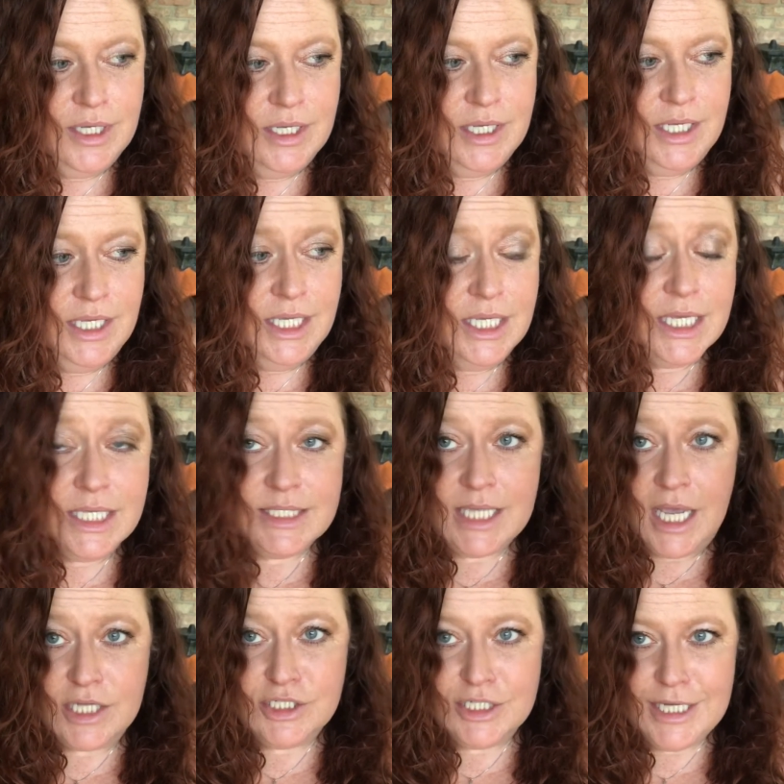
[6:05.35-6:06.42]
he is
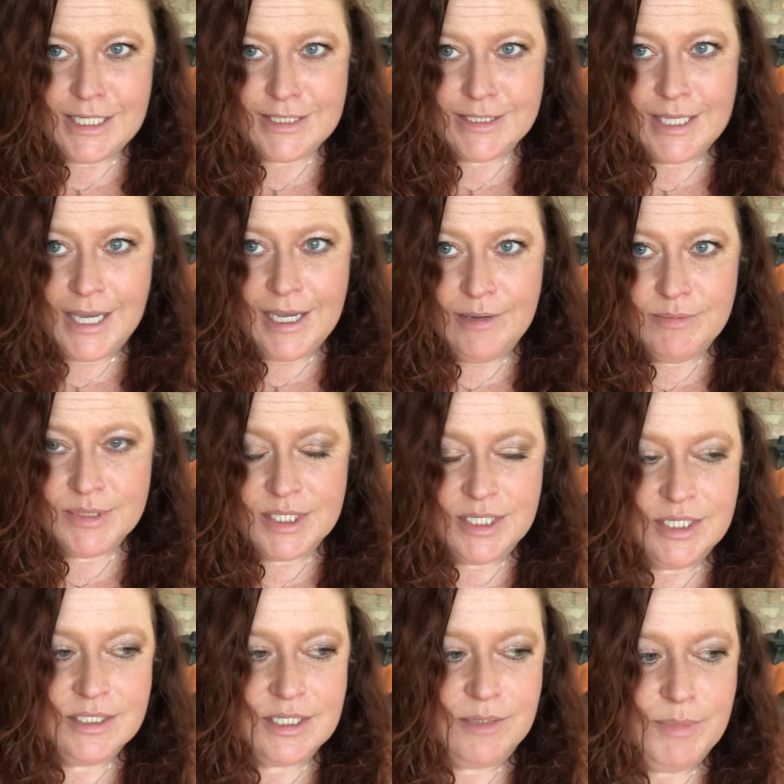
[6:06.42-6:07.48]
actually at Sam's and
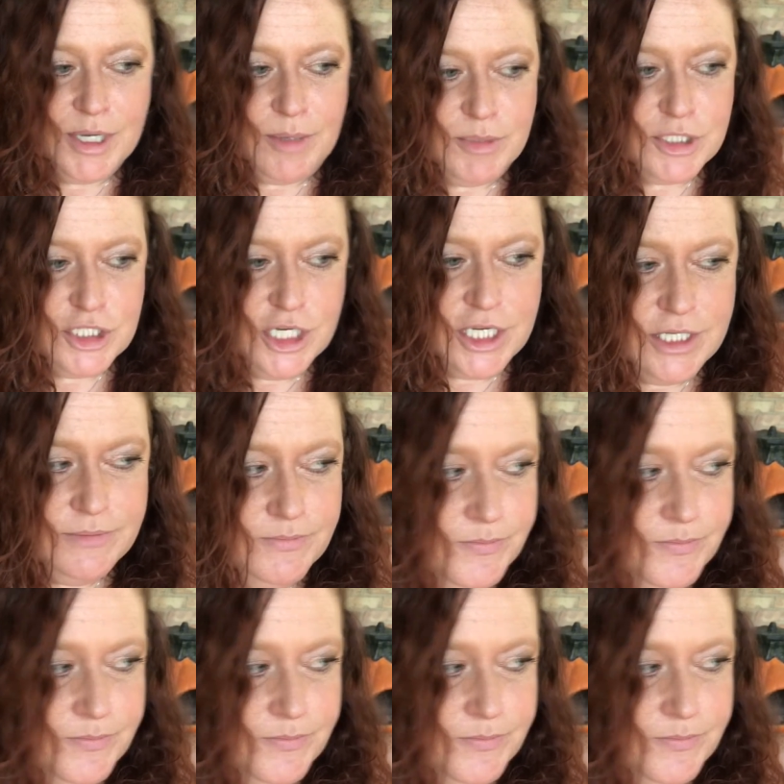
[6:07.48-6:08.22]
he's gonna pick up a chicken